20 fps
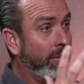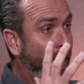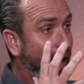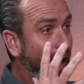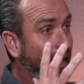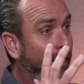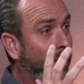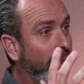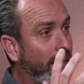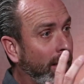
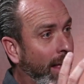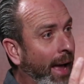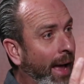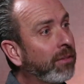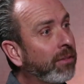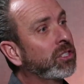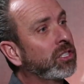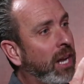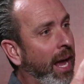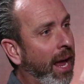that
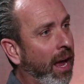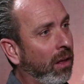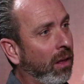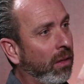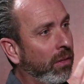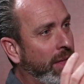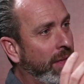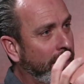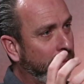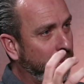
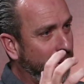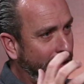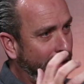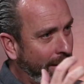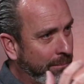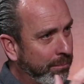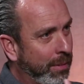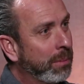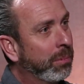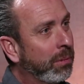lifestyle that we
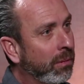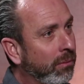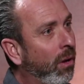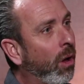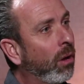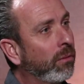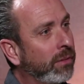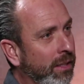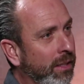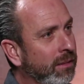get people
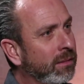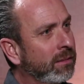involved in.